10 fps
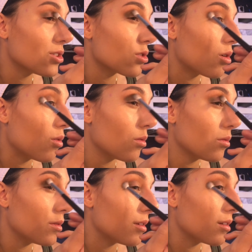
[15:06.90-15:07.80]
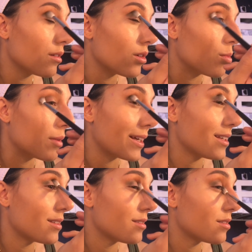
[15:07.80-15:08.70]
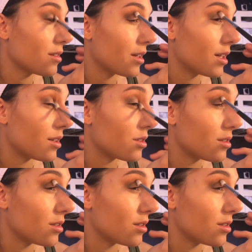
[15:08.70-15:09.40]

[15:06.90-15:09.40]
its own little place, and